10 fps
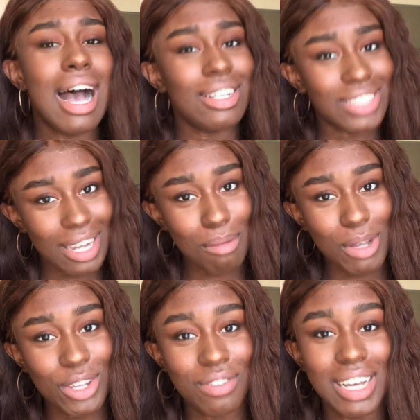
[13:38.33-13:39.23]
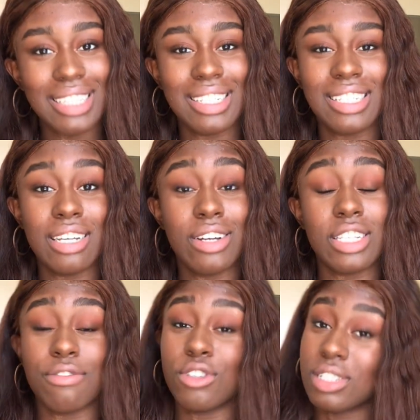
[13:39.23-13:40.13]
And check out my university series
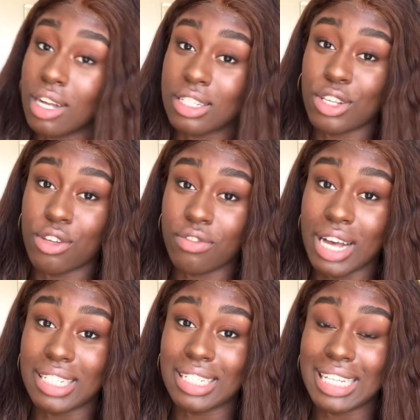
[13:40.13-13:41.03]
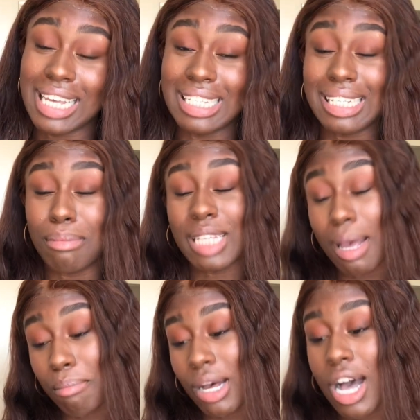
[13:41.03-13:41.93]
if you're starting university in
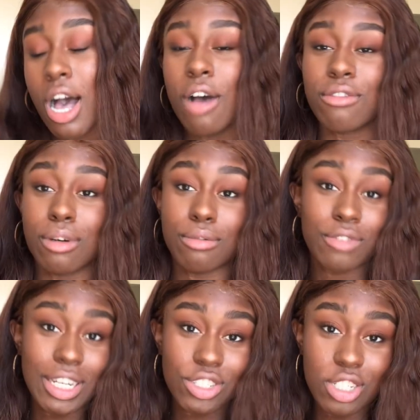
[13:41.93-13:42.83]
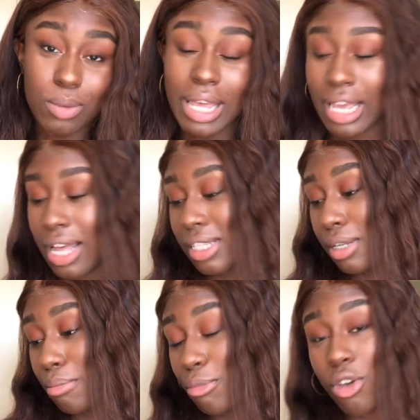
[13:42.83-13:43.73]
September, from Freshers Week
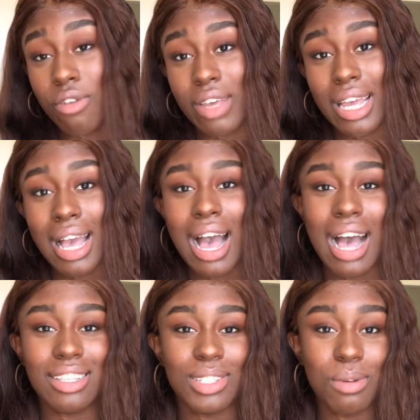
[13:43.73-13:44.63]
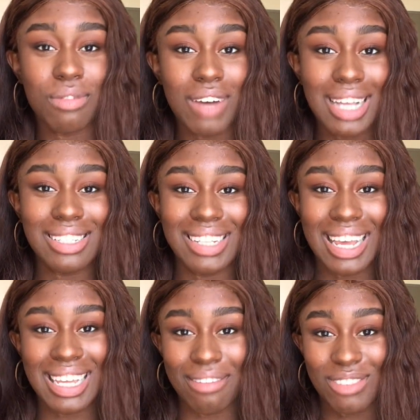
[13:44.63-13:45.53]
to moving and to advice that
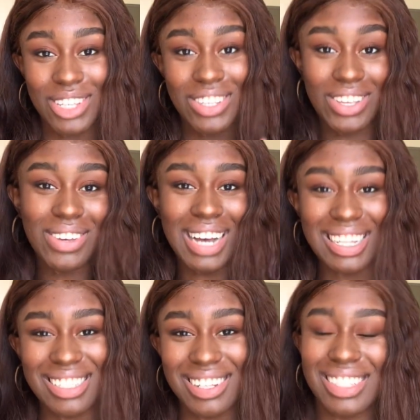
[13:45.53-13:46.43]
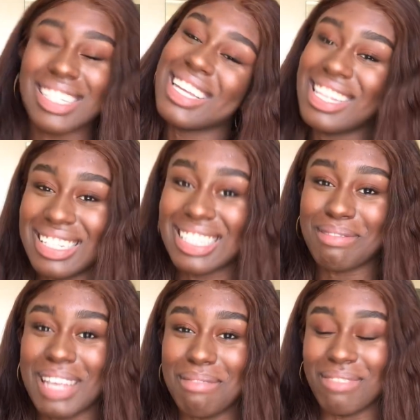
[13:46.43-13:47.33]
I give to you guys starting in
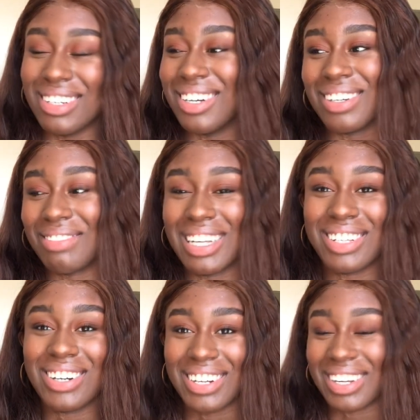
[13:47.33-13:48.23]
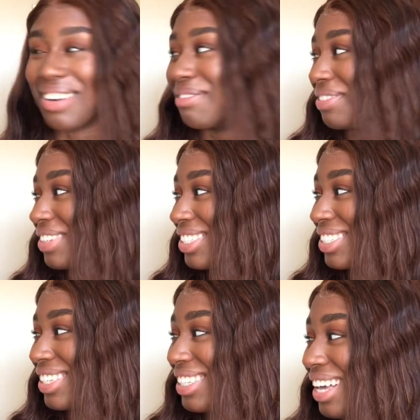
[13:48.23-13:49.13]
September. Oh my God, I can't believe I've
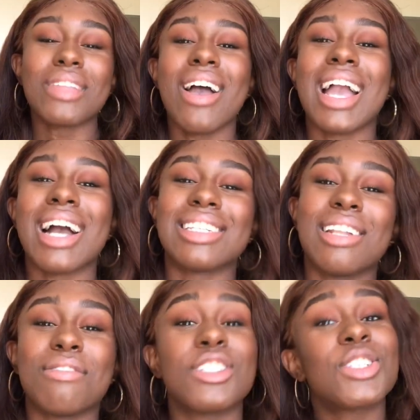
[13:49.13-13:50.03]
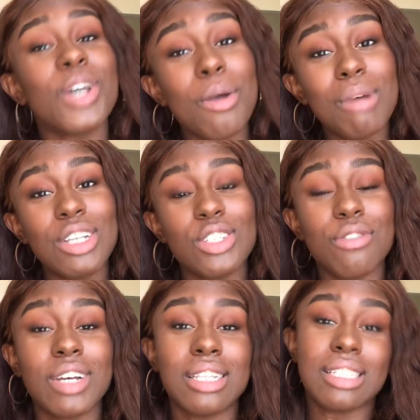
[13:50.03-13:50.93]
just done that. Okay guys, I love you so much.
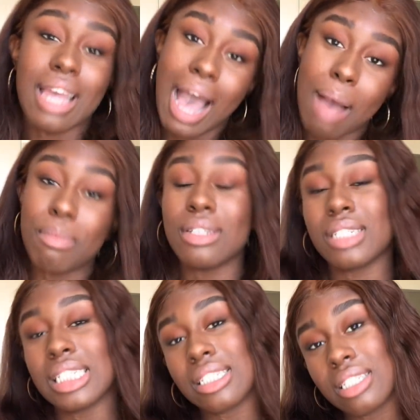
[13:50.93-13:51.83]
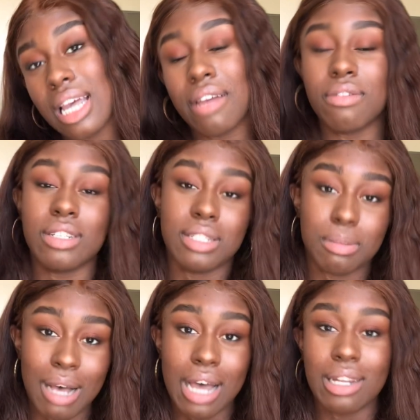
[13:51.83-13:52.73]
Don't forget to stay happy, stay safe, stay
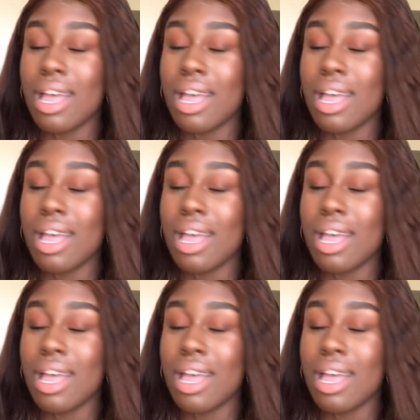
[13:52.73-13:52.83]
inspired.